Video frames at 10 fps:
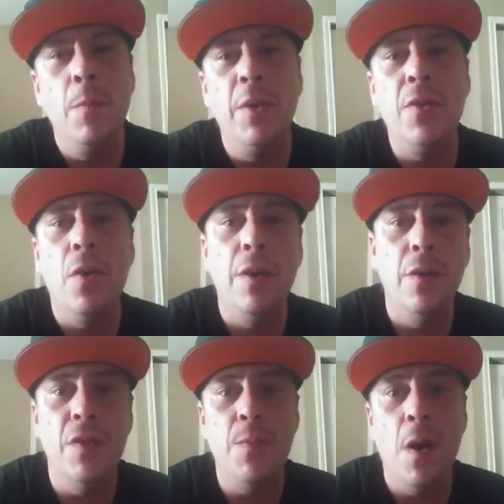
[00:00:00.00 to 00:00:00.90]
but you're on a
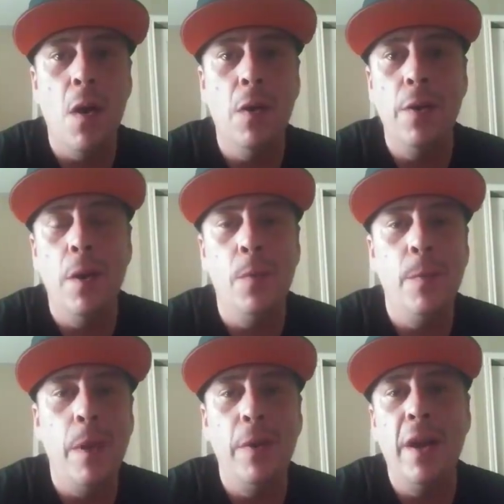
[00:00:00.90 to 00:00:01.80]
little smaller number,
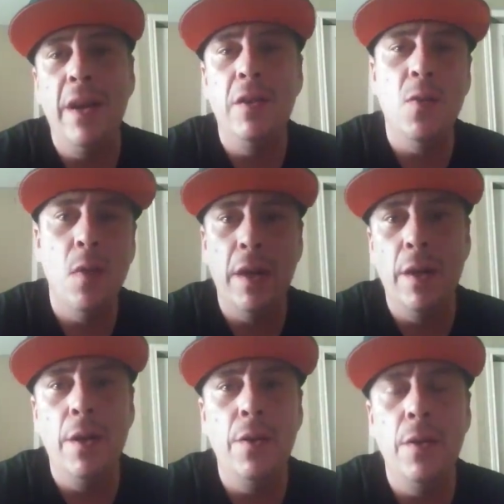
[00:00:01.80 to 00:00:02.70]
maybe like 20
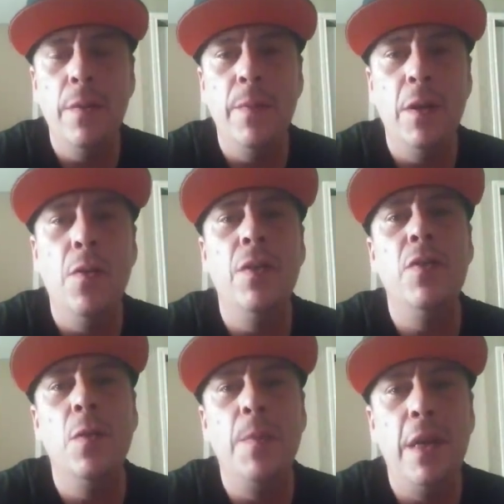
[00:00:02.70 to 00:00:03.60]
and under, you're going
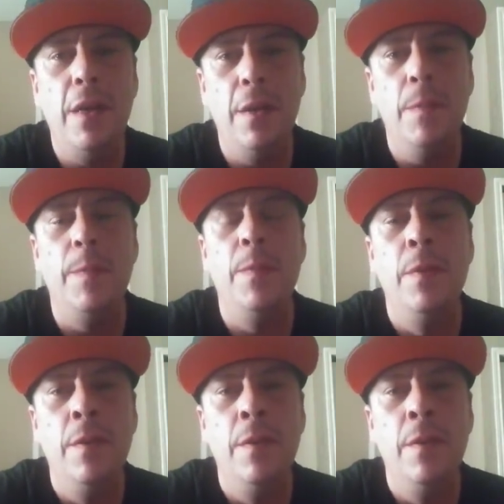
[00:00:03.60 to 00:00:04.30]
to a medium.